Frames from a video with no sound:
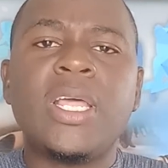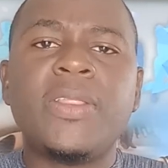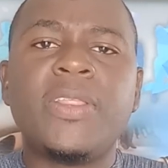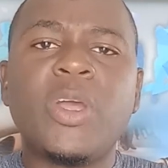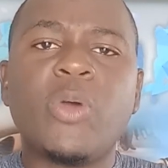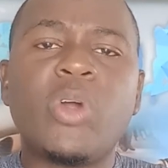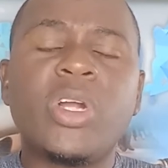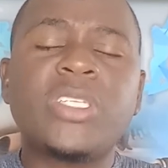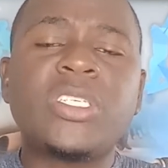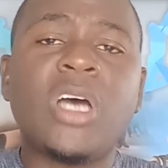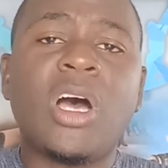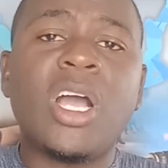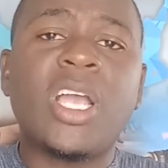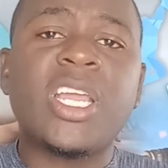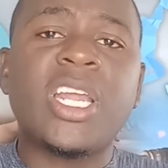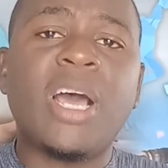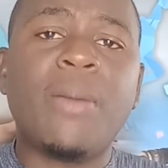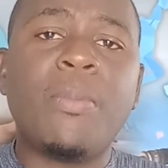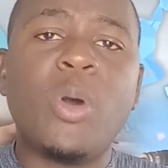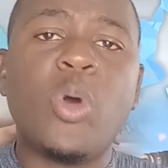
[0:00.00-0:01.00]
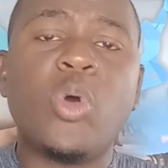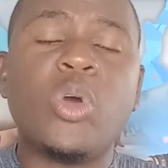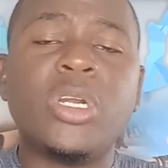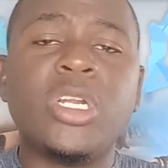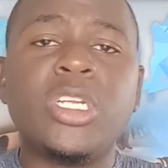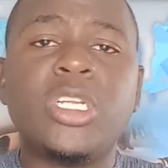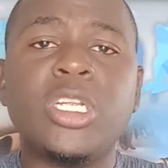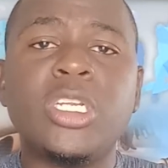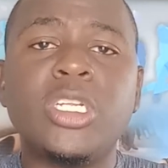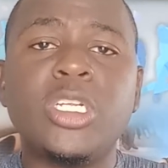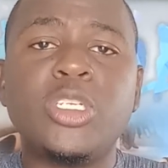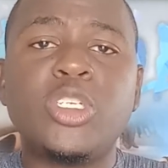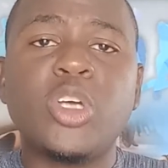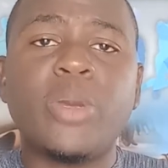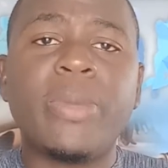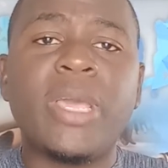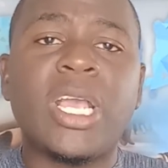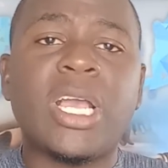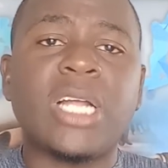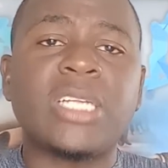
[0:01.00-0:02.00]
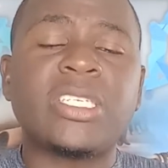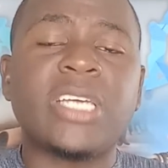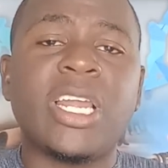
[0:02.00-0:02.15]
they were talking about the Jamaica